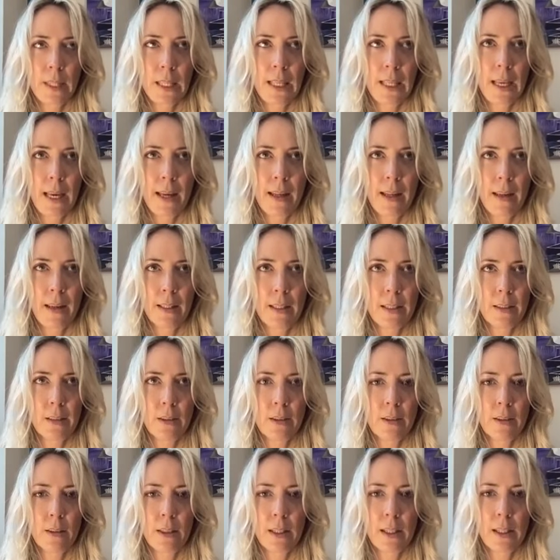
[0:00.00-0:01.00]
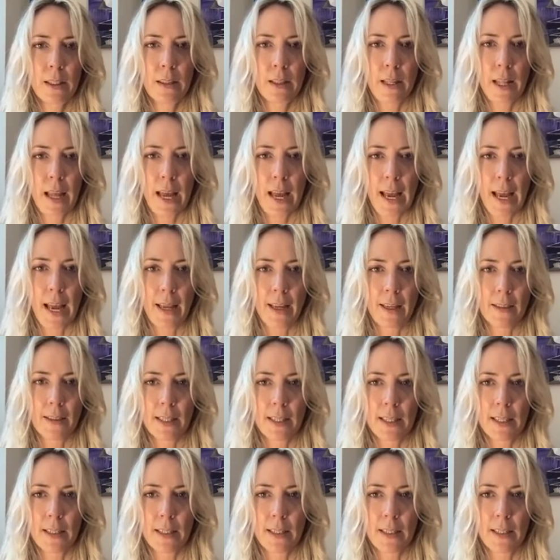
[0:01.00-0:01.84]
little acts.